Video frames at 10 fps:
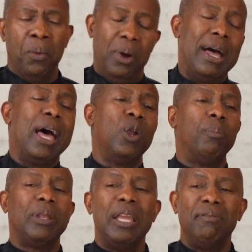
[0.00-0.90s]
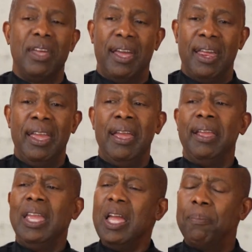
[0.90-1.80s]
Well, I don't believe that.
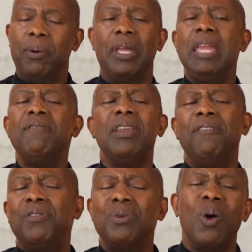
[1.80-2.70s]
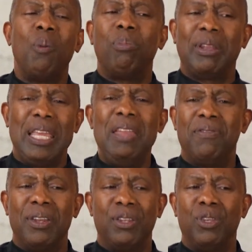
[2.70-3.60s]
Yeah, but even if you don't
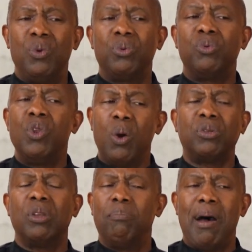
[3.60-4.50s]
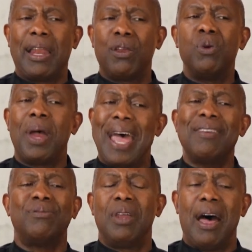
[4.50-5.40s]
believe it, you know somebody who
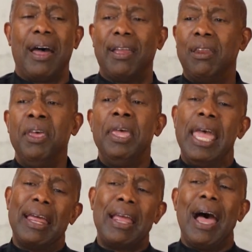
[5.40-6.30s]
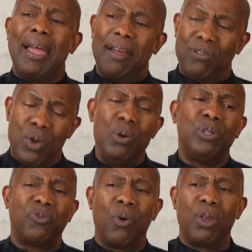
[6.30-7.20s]
has died, and I have
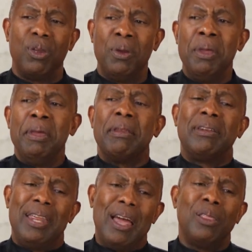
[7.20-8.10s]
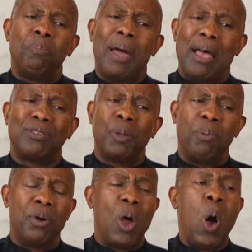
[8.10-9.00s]
news for you. Death passed
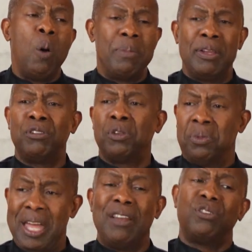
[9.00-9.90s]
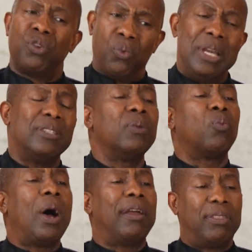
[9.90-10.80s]
upon all men, so that's the
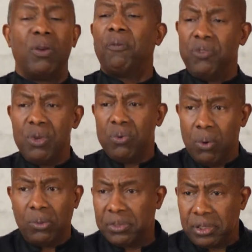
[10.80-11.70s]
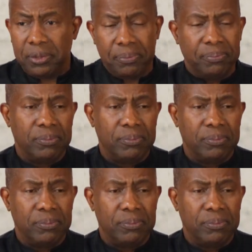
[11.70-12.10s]
reason why there are funerals.